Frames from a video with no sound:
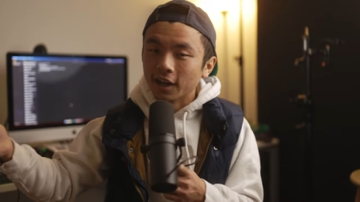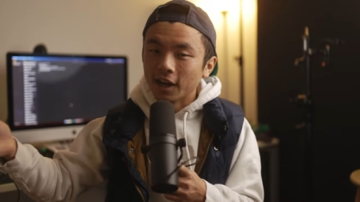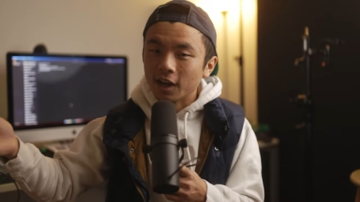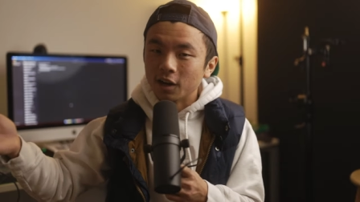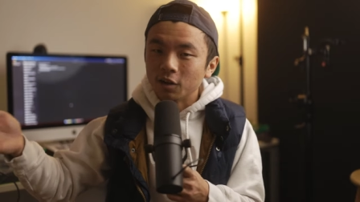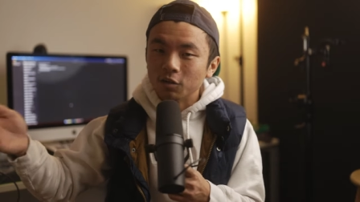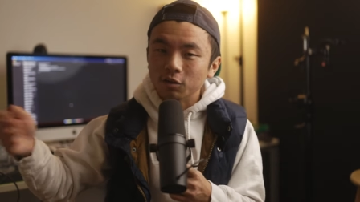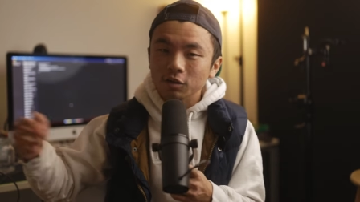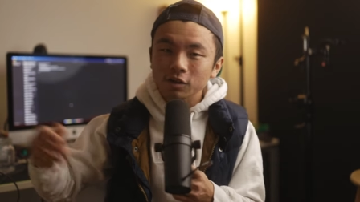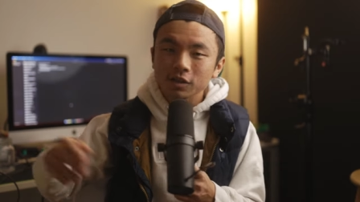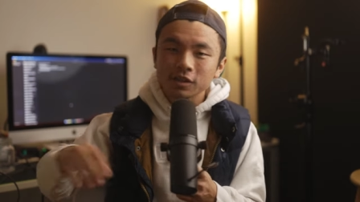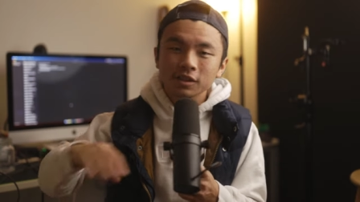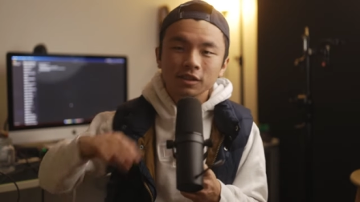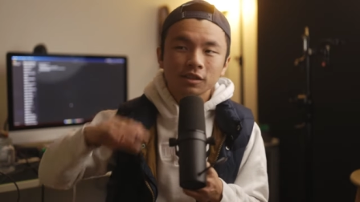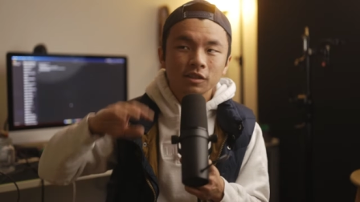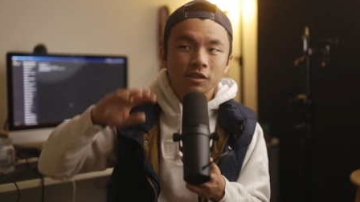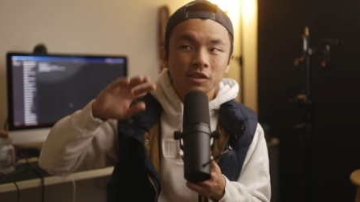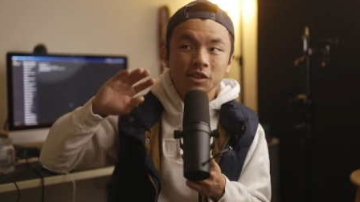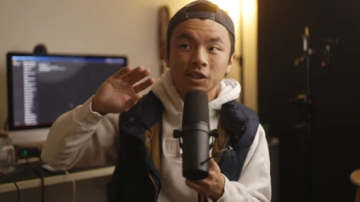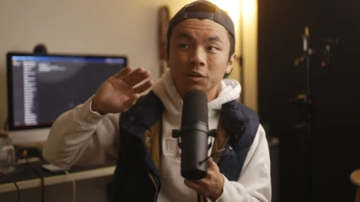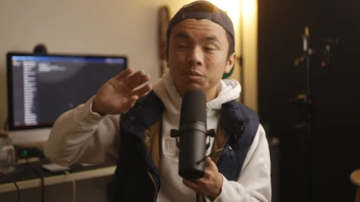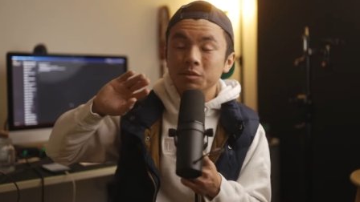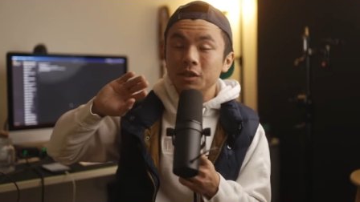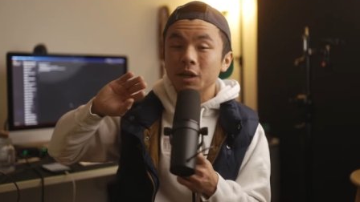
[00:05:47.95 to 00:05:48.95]
hours,
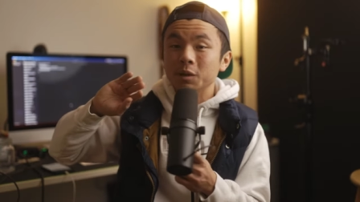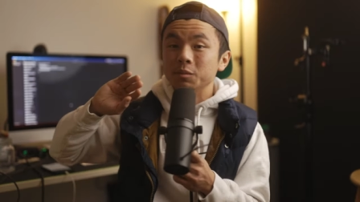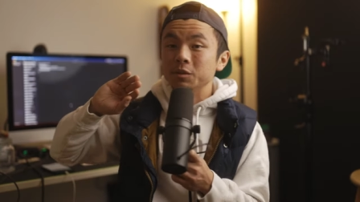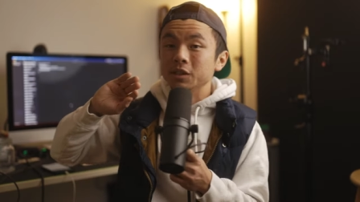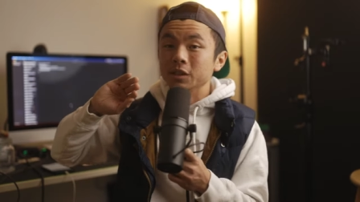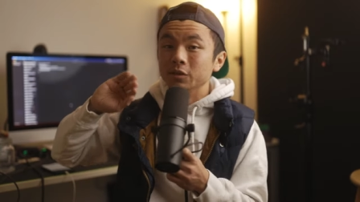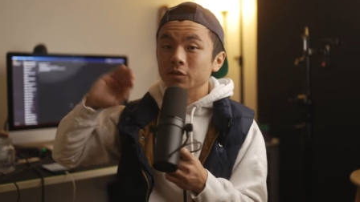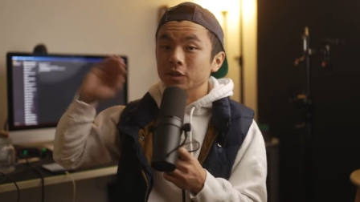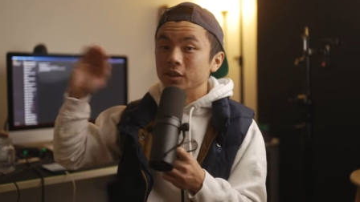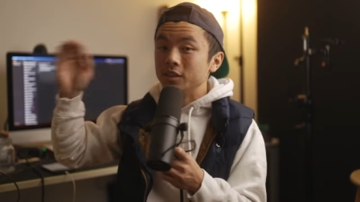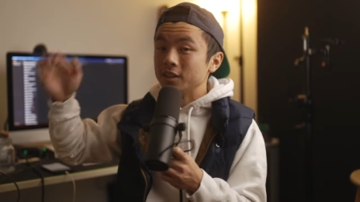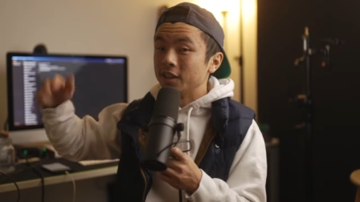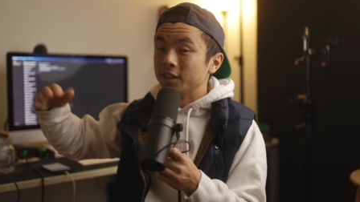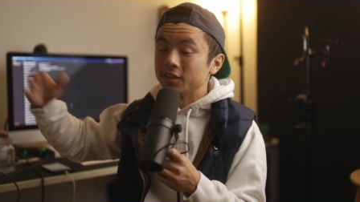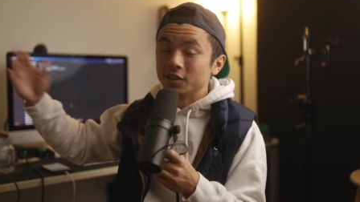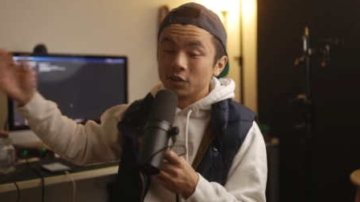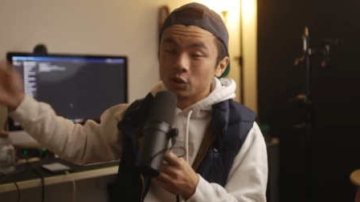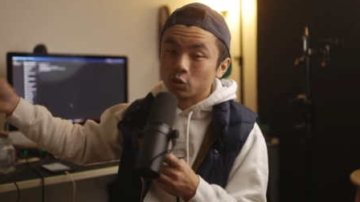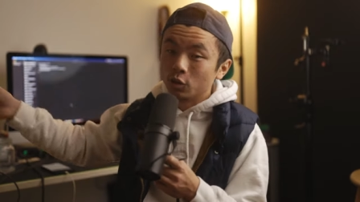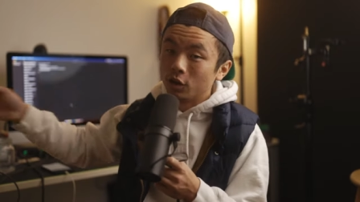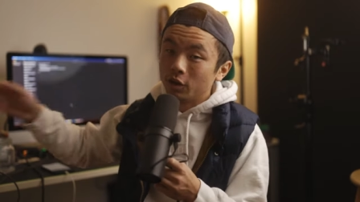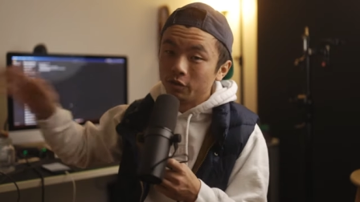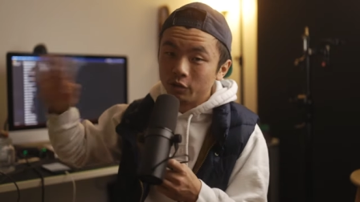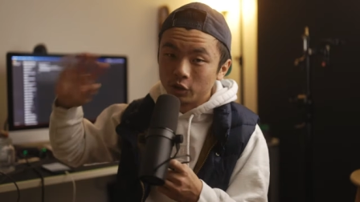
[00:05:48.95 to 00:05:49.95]
sometimes even ten to
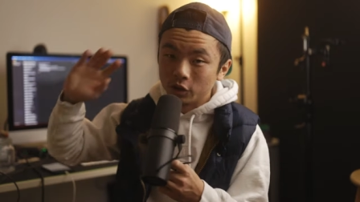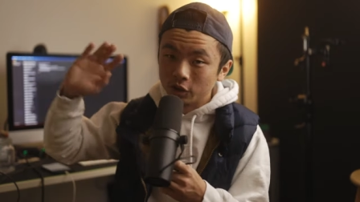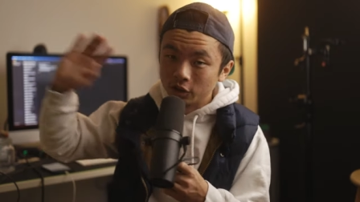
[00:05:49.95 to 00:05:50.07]
twelve.